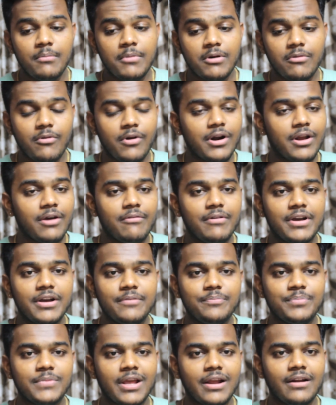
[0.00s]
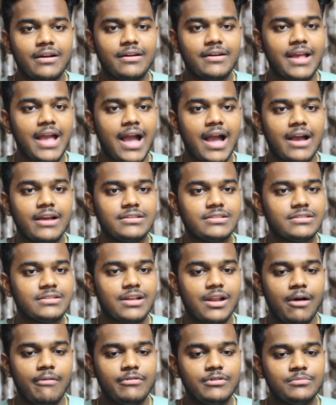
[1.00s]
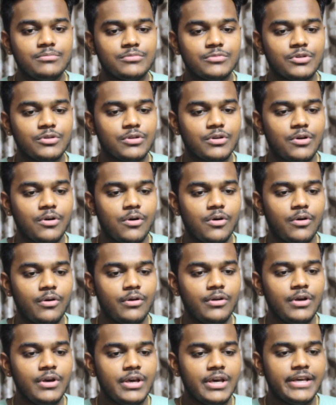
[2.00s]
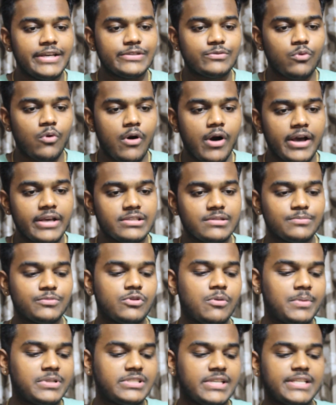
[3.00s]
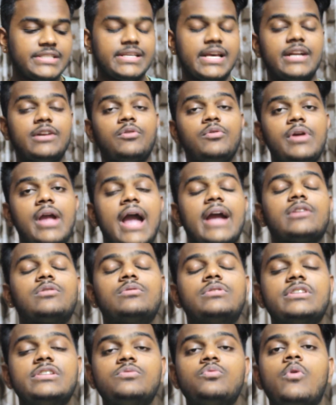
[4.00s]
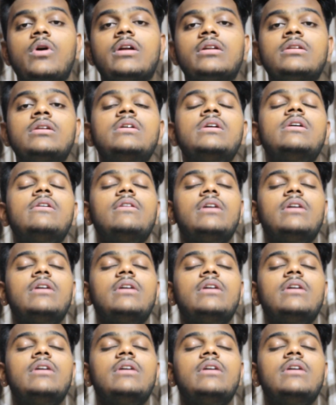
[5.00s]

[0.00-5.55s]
But whatever, I just love him to the core, his voice. I'm so much excited to react to this one.